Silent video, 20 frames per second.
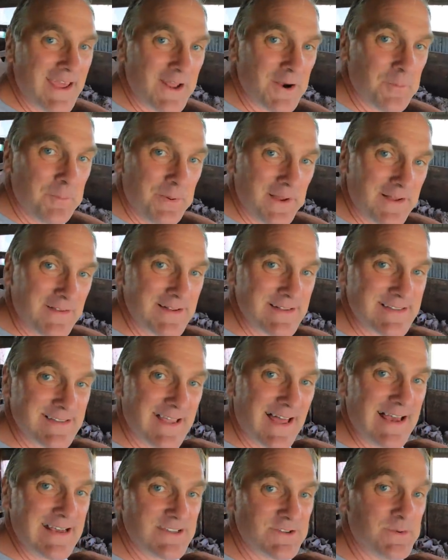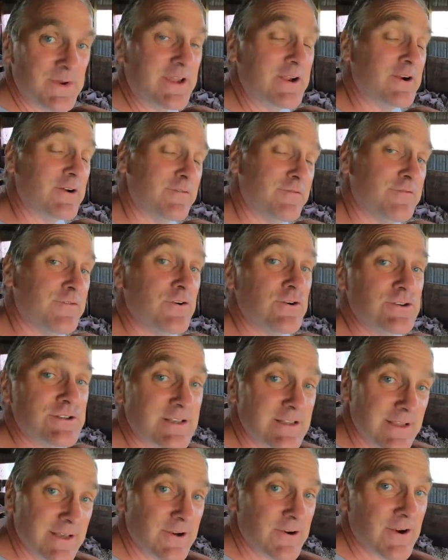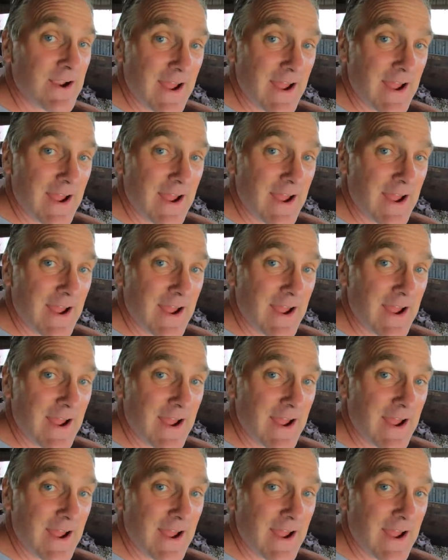had her piglets last week, her first litter